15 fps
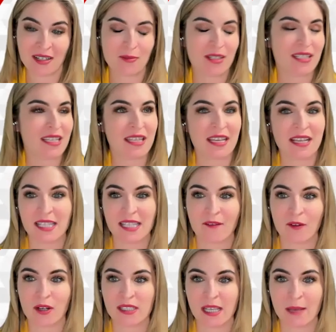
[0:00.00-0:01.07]
We see things like,
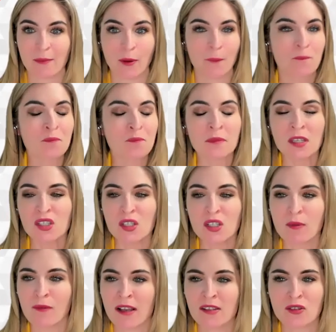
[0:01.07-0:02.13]
for example,
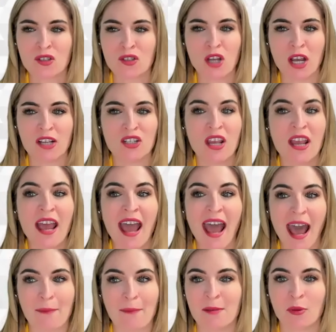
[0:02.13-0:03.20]
supervisors judge
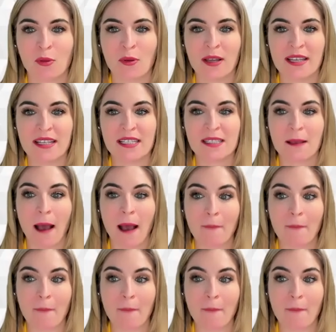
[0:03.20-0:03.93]
happy employees